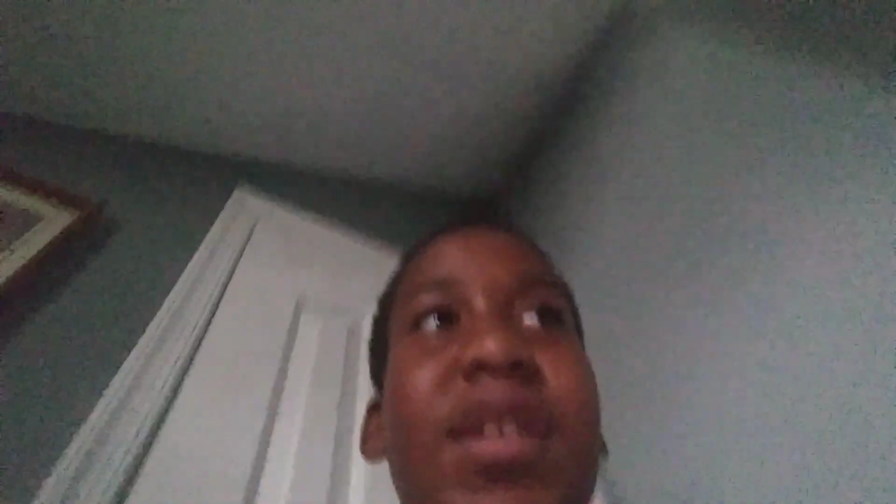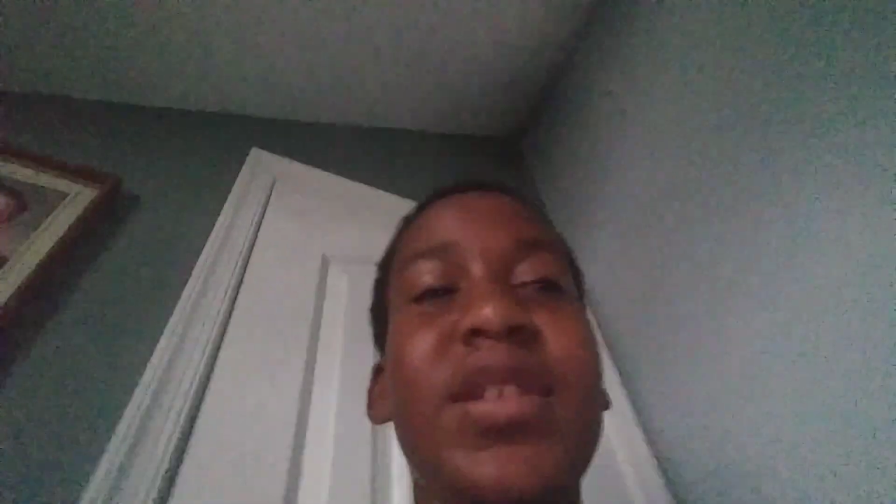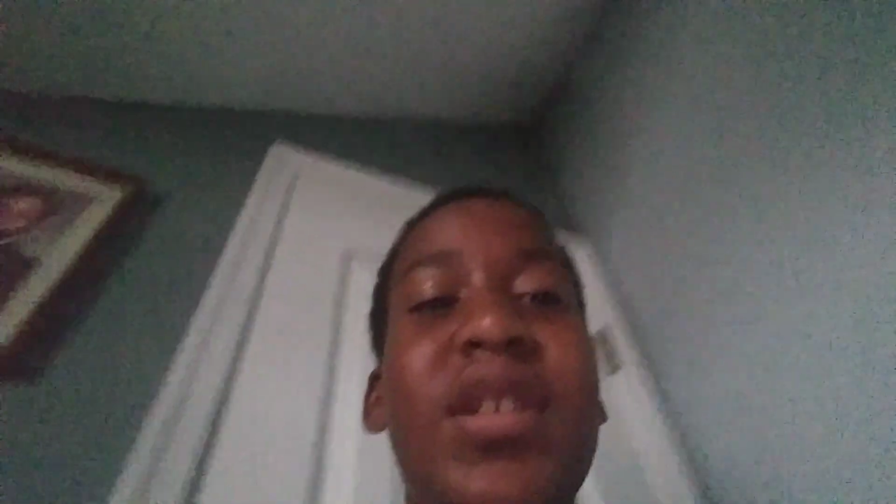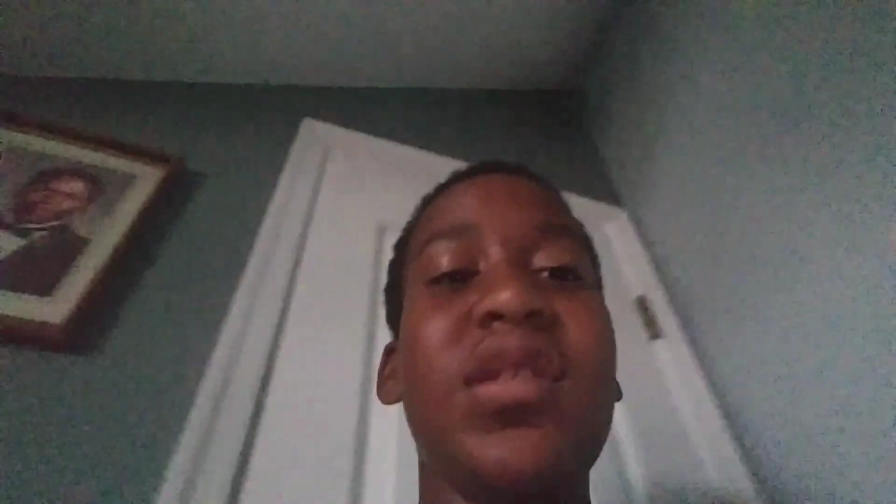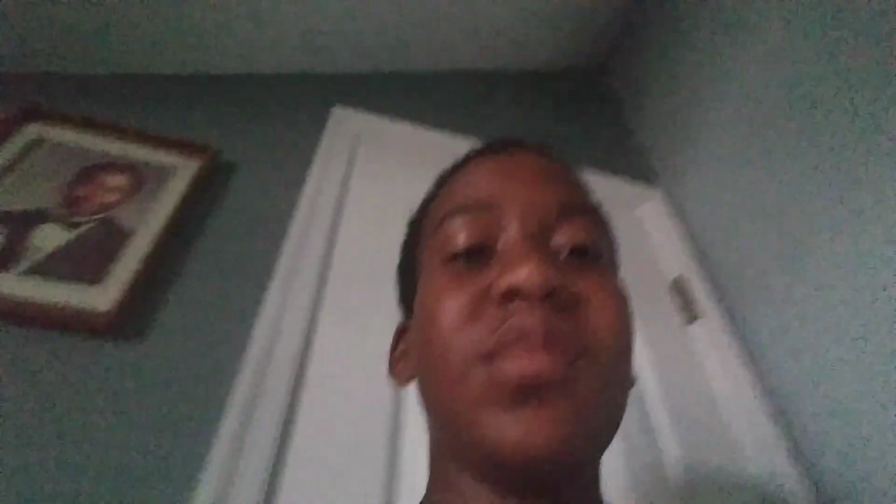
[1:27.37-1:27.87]

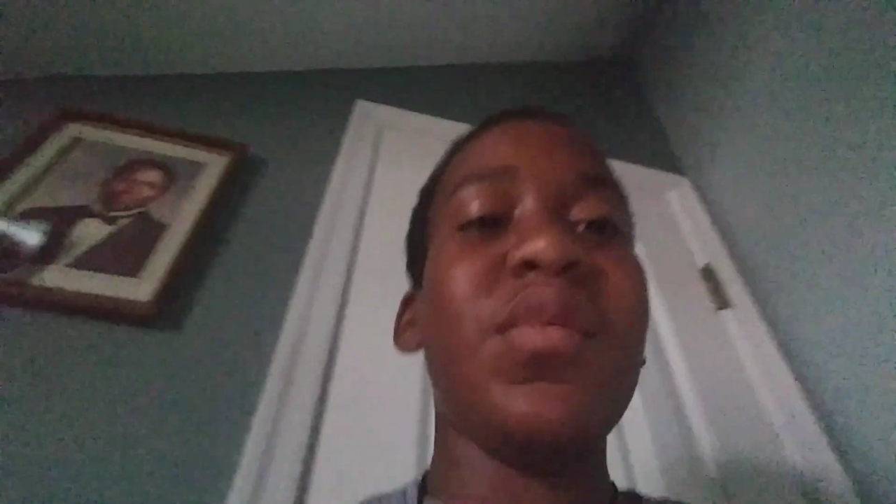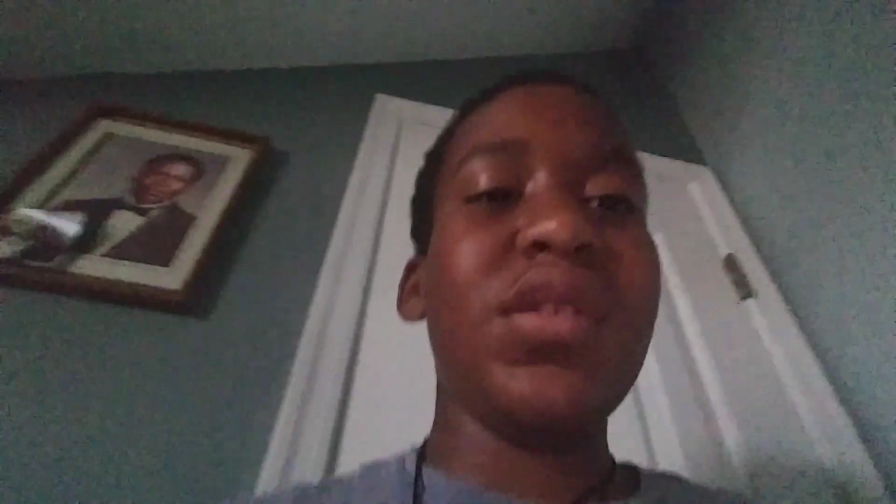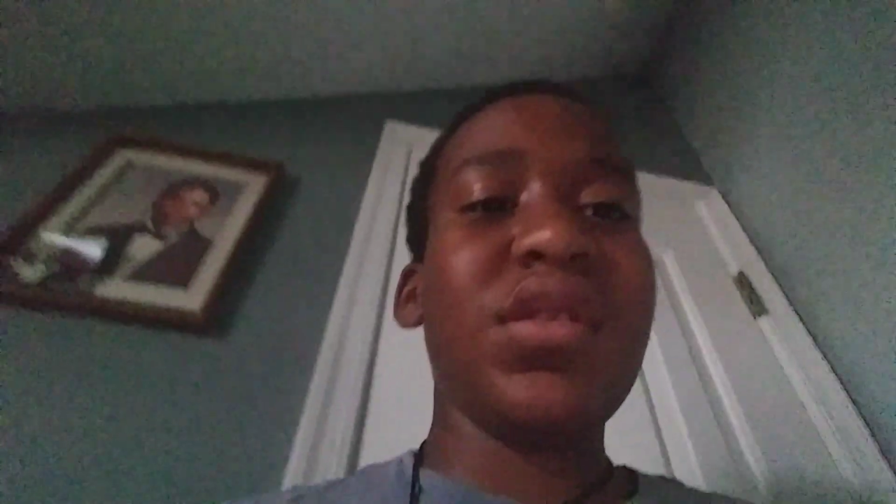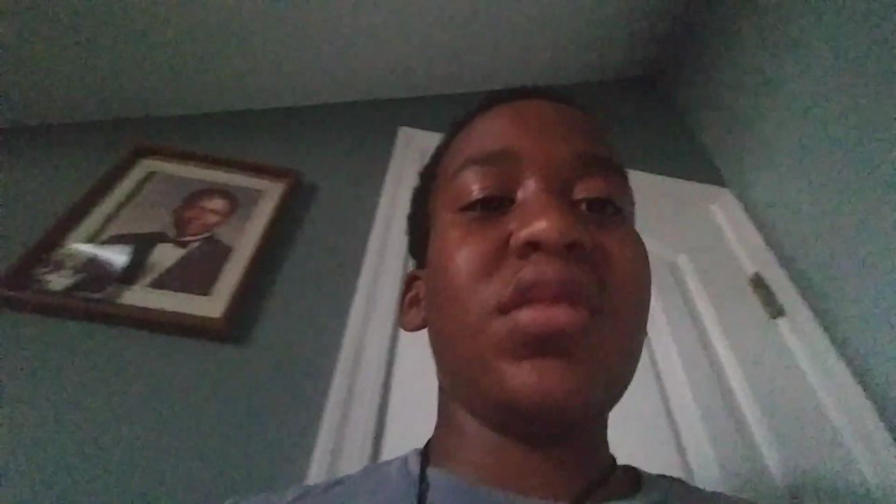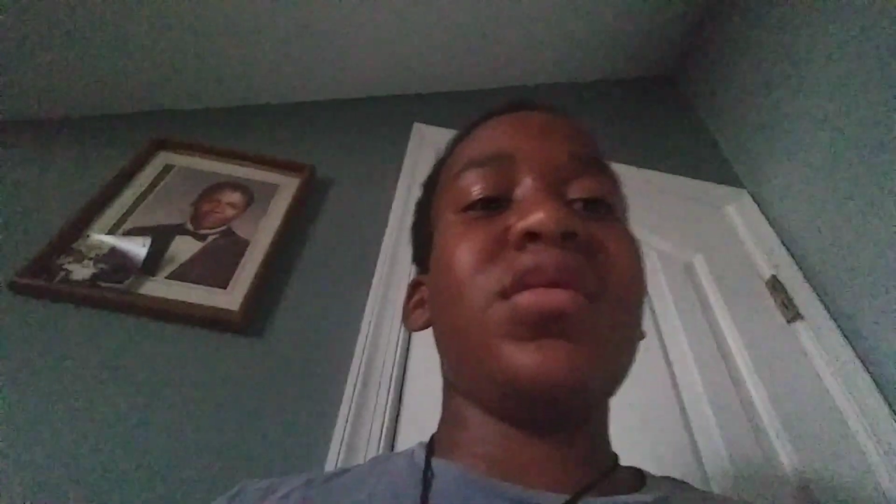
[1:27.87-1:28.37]
since it's
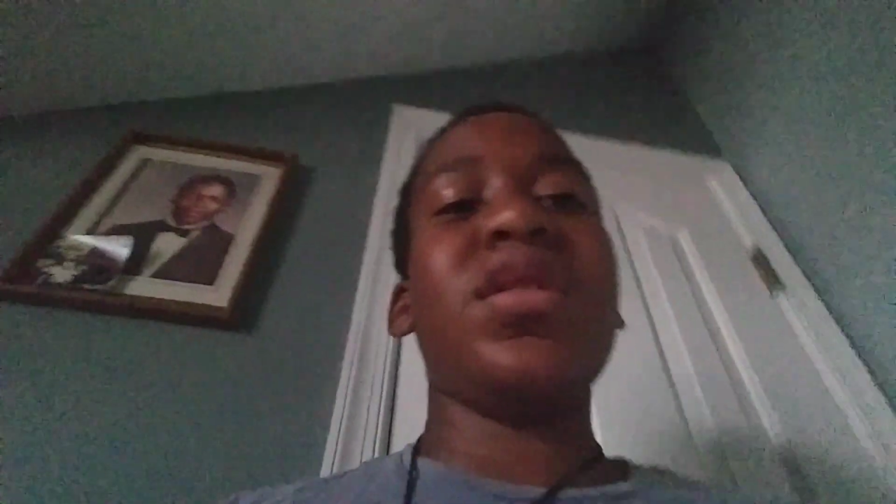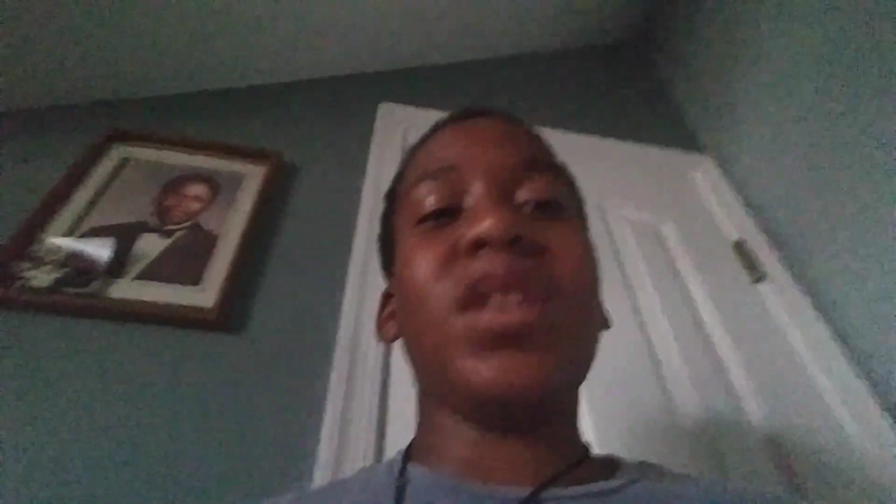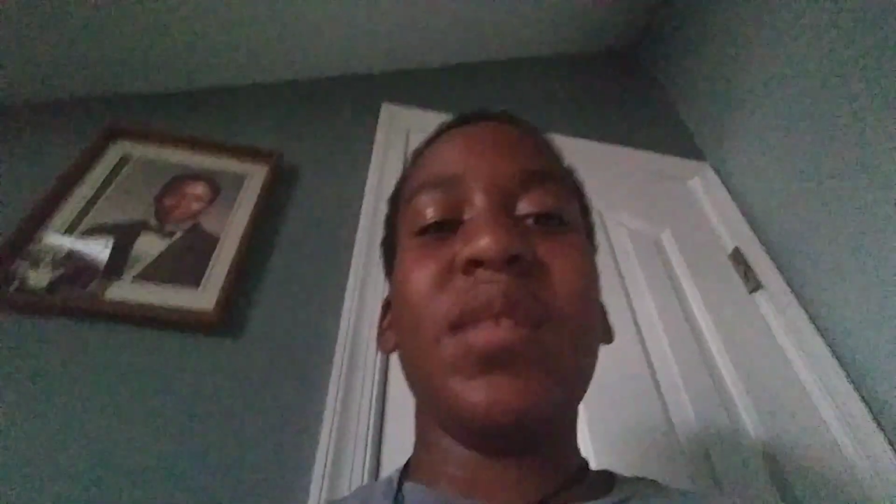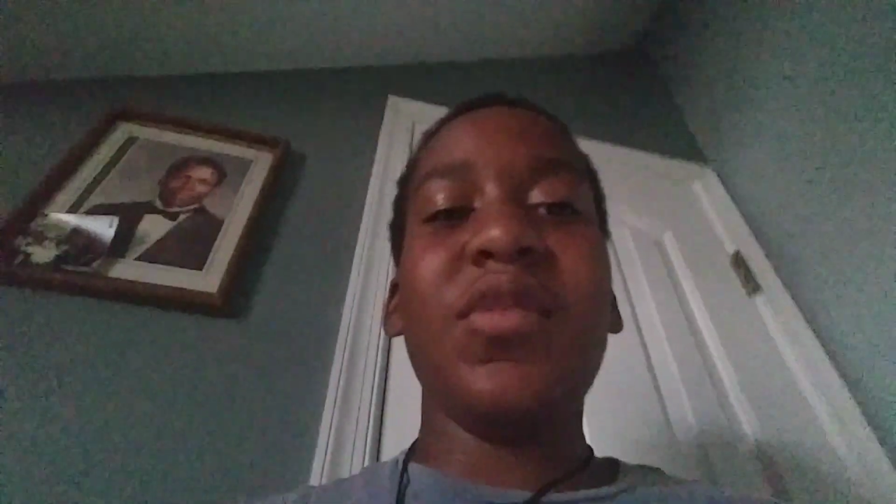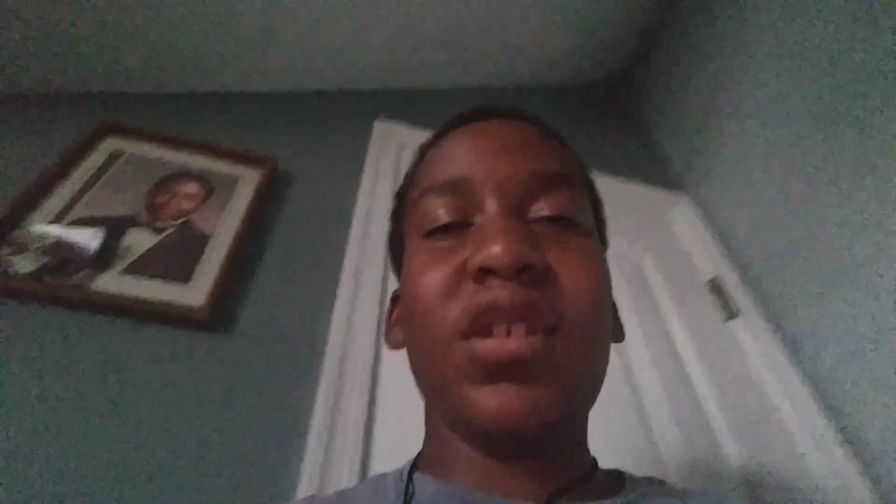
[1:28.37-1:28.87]
military
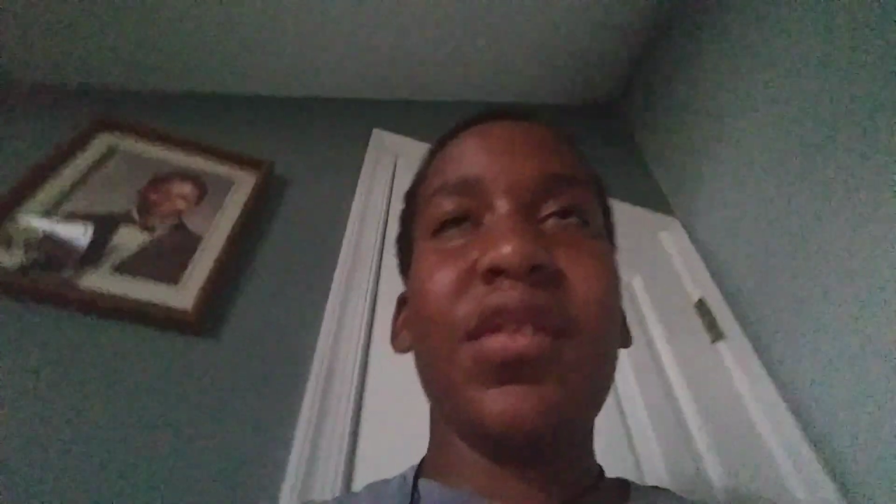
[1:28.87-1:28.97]
time and all